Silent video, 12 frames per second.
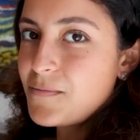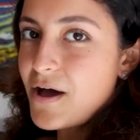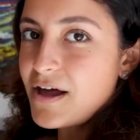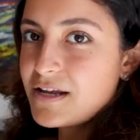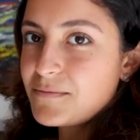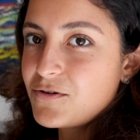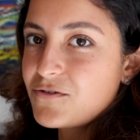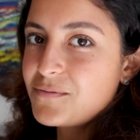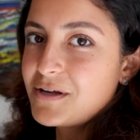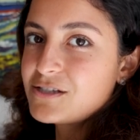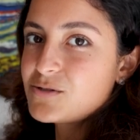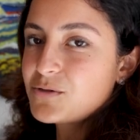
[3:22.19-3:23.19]
body
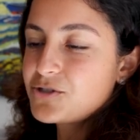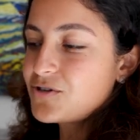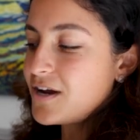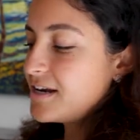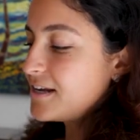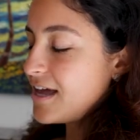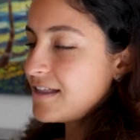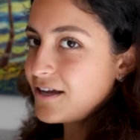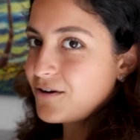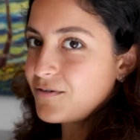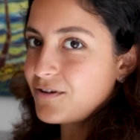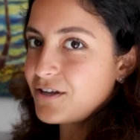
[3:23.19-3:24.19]
movements with trying to get
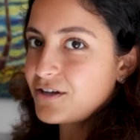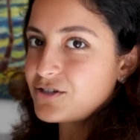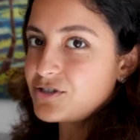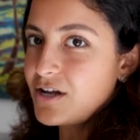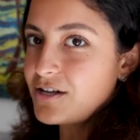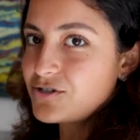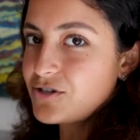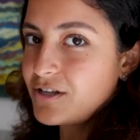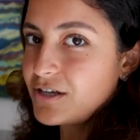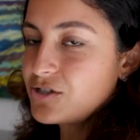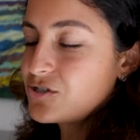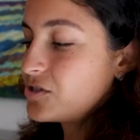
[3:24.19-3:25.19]
like really good shots, or
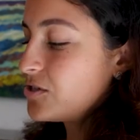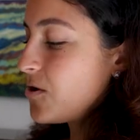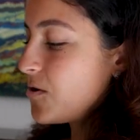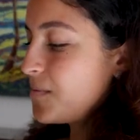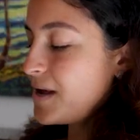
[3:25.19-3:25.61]
like slow